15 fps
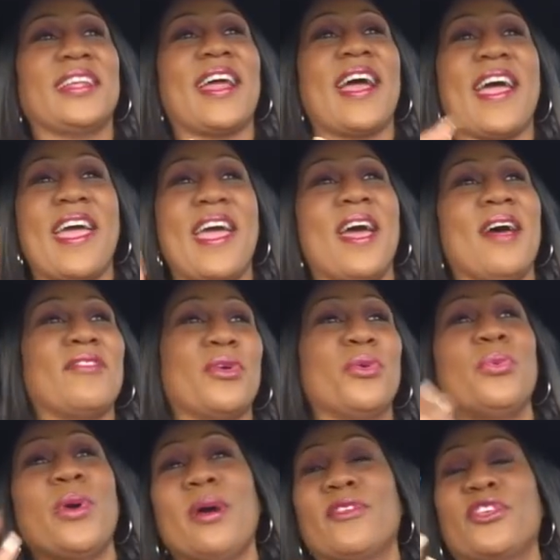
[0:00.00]
that I have and
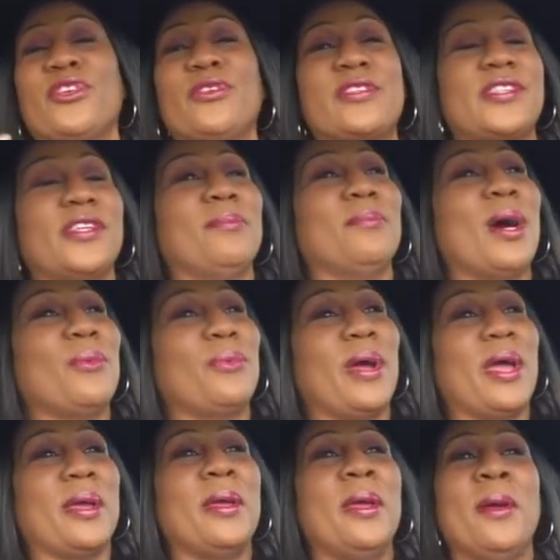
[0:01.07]
whoever you send my
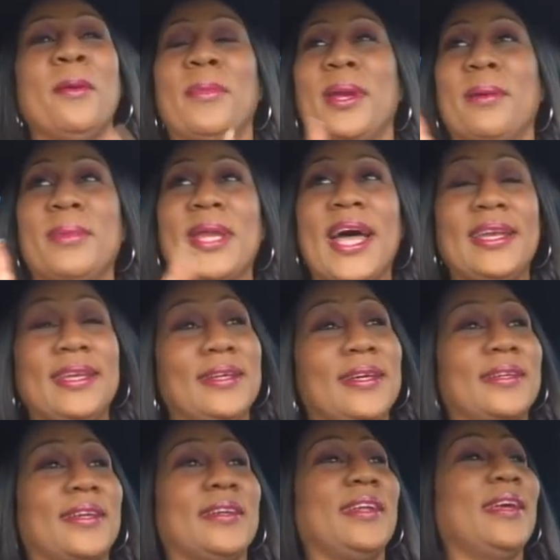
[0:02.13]
way, but I'm not
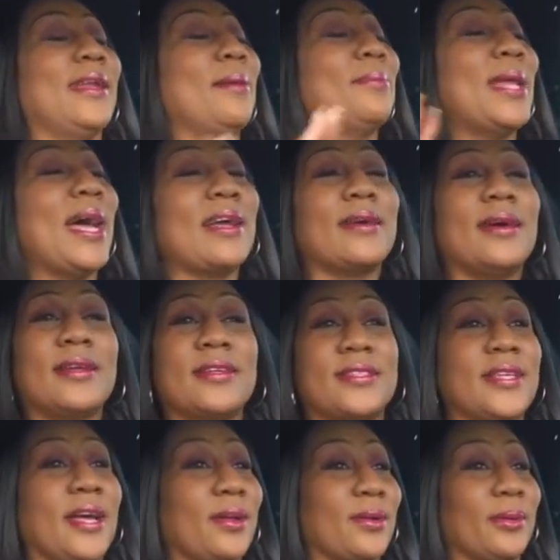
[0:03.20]
looking and I'm not gonna
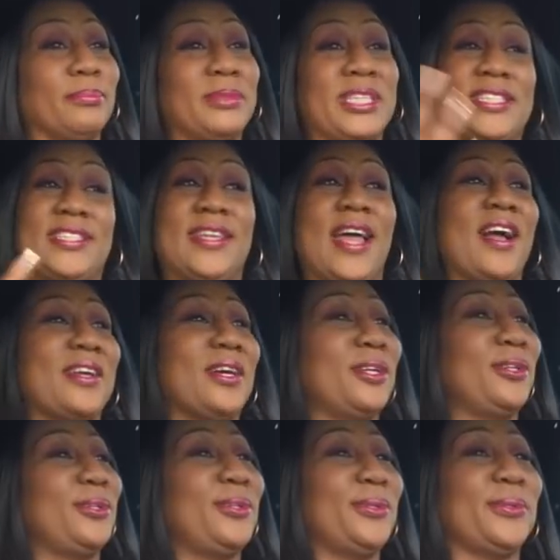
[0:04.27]
settle. I'm just not
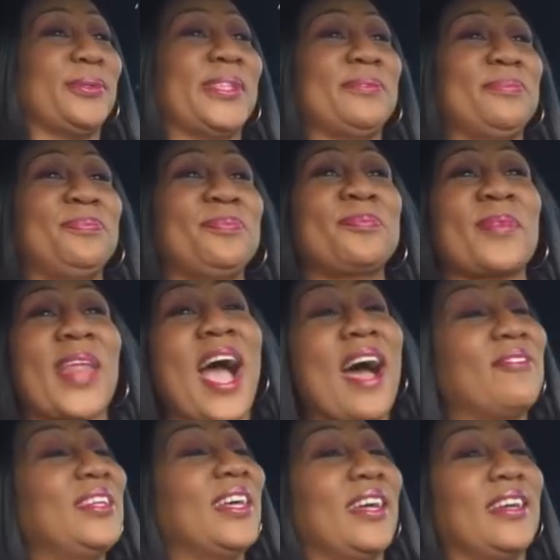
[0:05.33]
gonna do it.
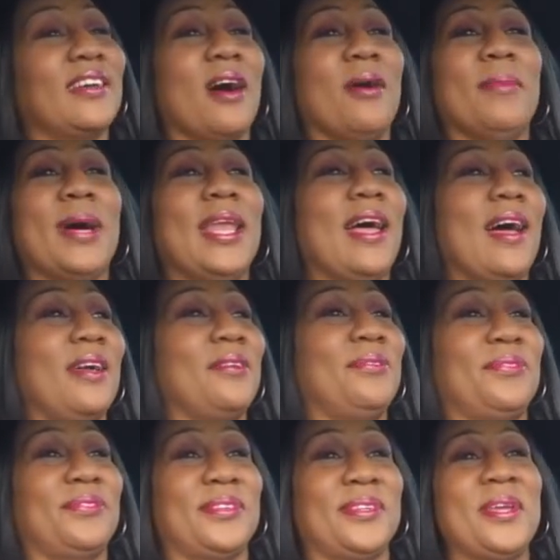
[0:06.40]
I've done it all my life.
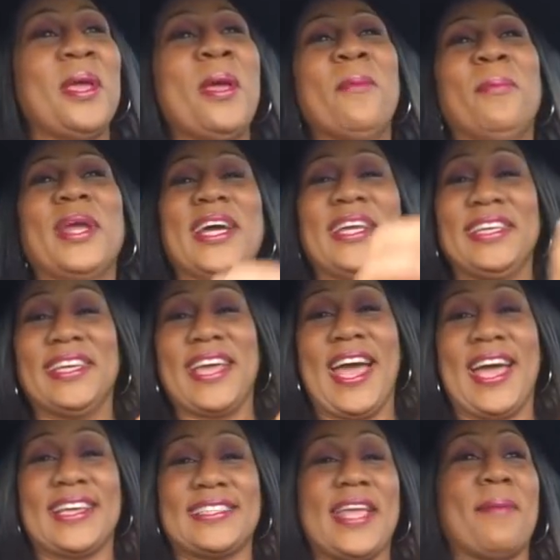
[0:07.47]
But you
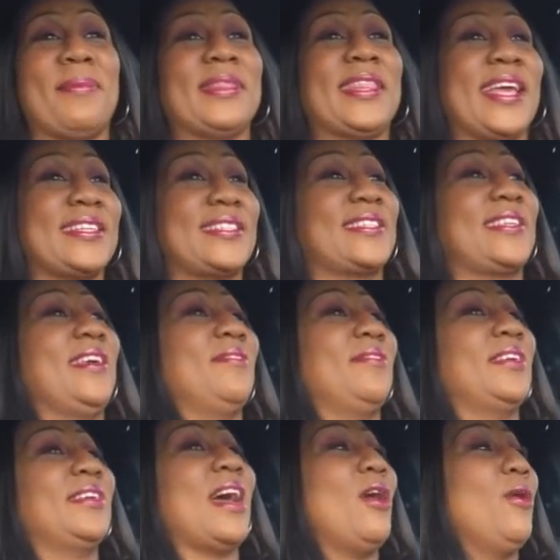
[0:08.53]
guys, happy
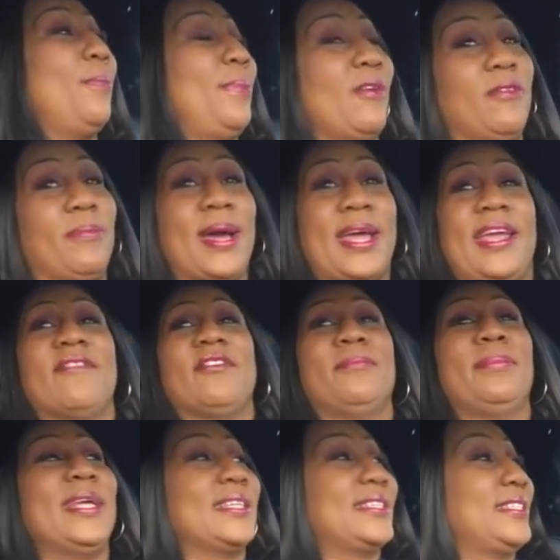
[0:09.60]
Thanksgiving. I hope everybody have a
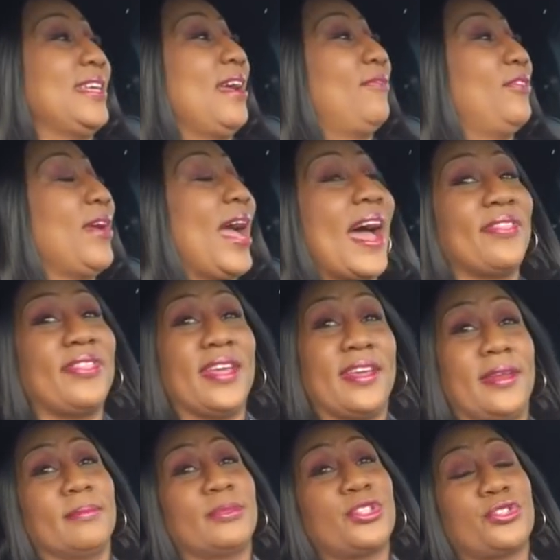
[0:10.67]
blessed day. If you're out there in
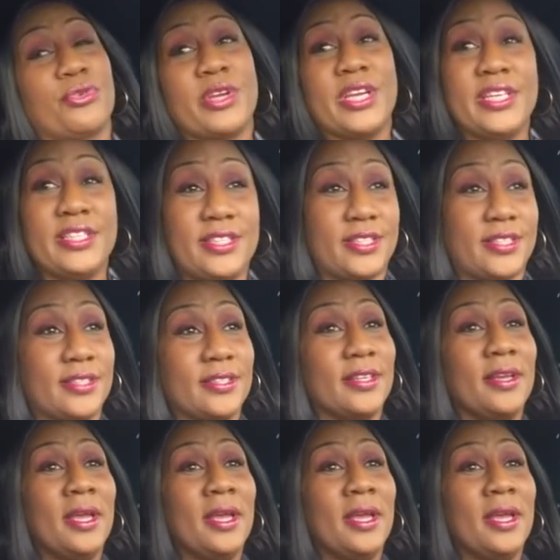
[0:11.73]
them streets,